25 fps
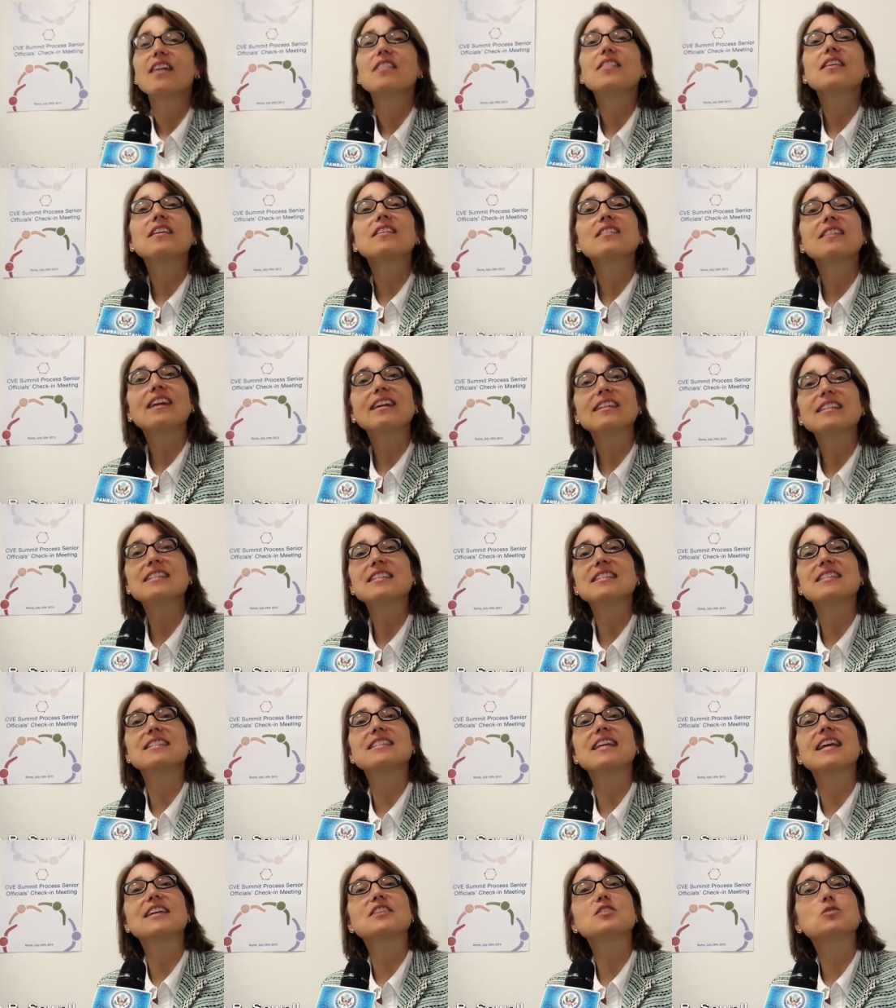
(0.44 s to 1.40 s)
The United
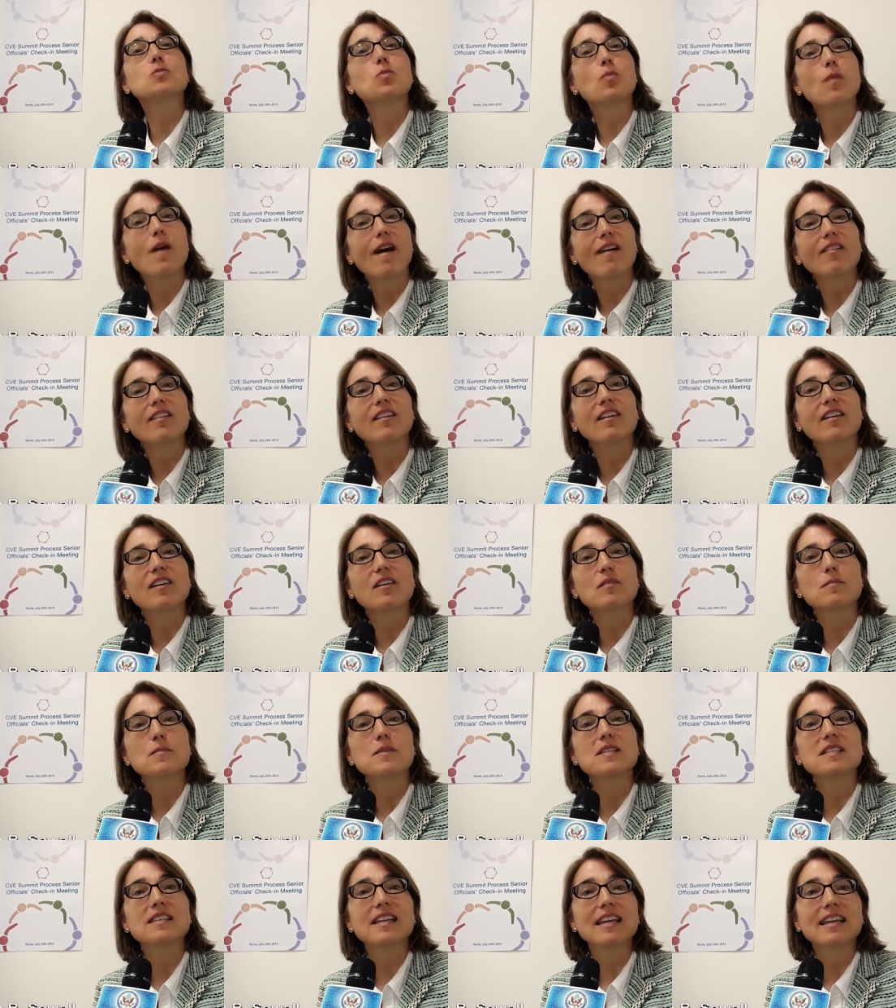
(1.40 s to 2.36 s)
States
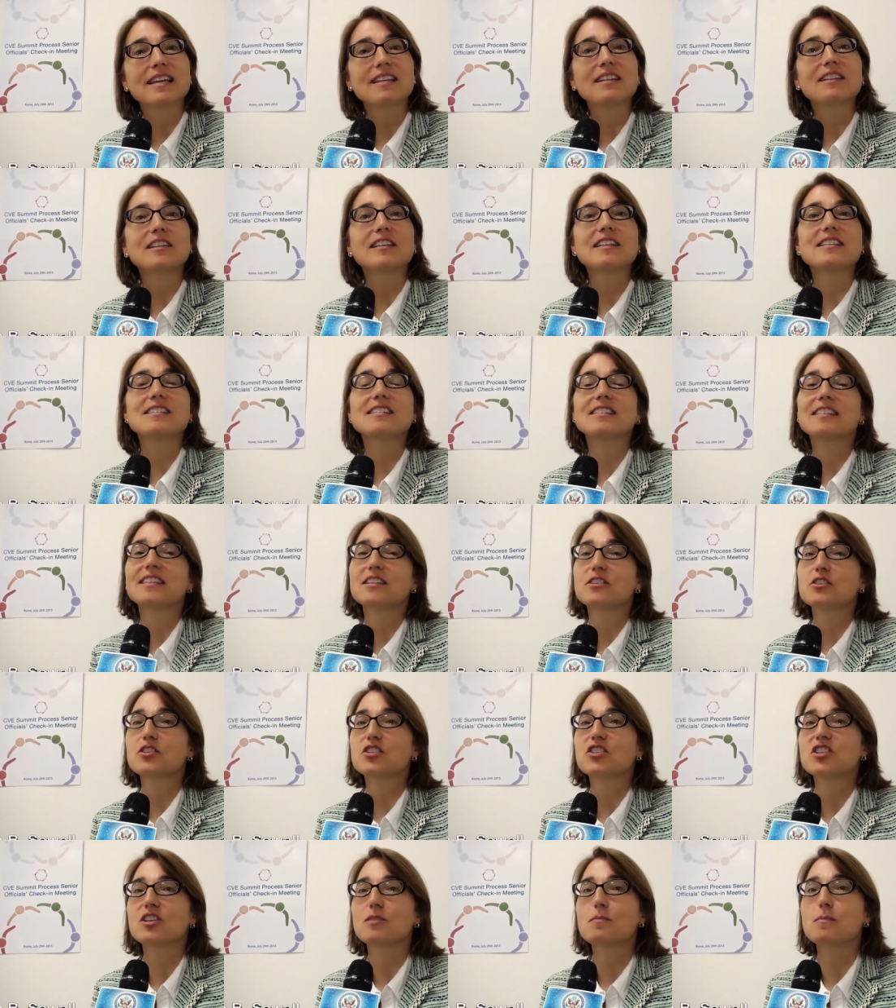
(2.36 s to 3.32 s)
welcomes Italy's
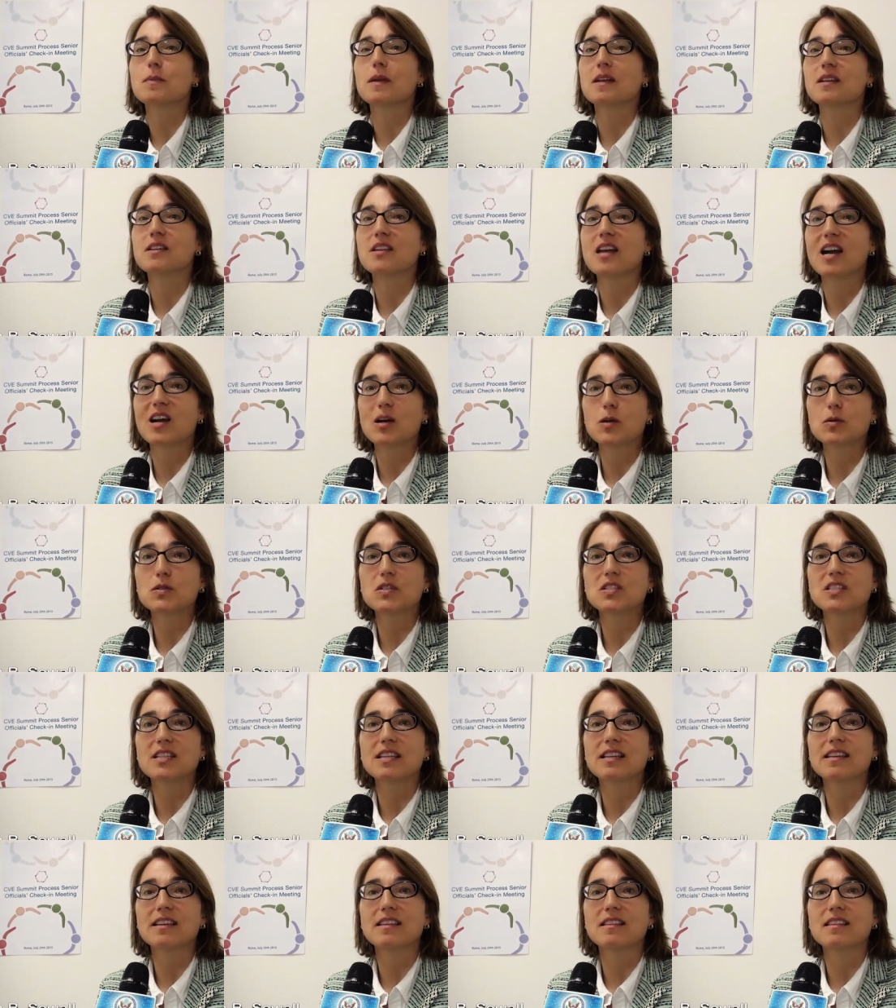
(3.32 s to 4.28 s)
leadership in
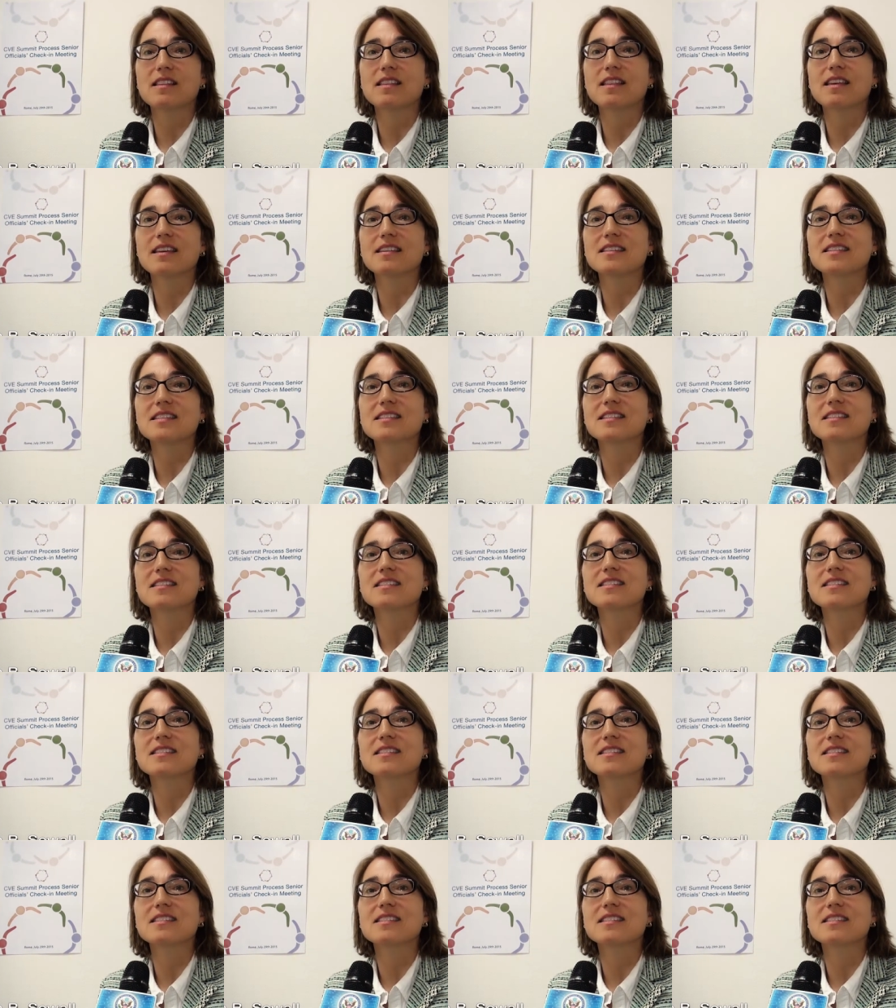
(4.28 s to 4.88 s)
hosting this